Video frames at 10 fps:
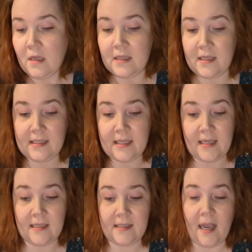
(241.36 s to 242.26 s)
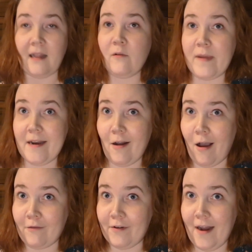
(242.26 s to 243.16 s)
This is Halloween at
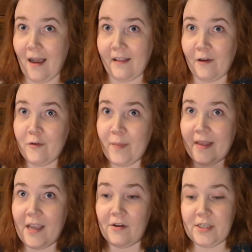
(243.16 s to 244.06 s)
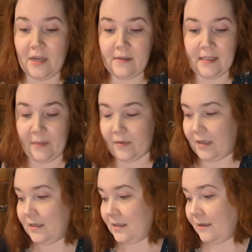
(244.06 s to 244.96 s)
Hawkburn Hollow by Carriage House
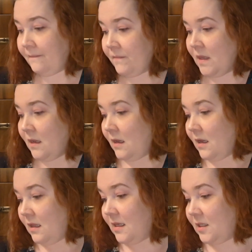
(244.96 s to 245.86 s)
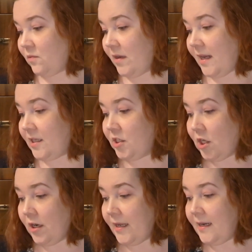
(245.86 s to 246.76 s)
Samplings. This one I
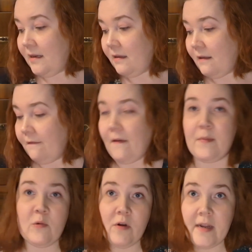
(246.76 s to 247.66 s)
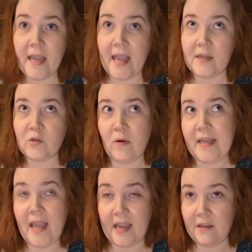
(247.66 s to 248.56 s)
started February
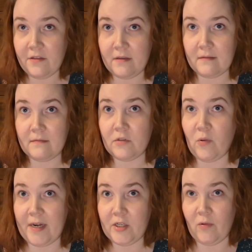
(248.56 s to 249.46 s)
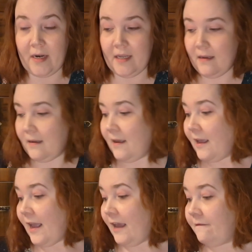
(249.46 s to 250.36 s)
28th, 2020
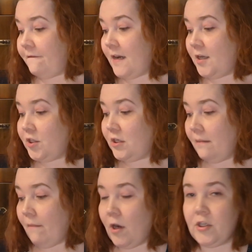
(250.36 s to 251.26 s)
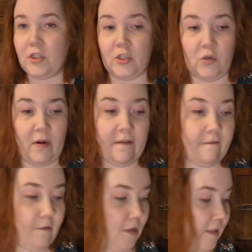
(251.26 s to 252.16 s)
and finished March
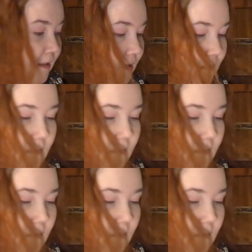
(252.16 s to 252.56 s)
21st,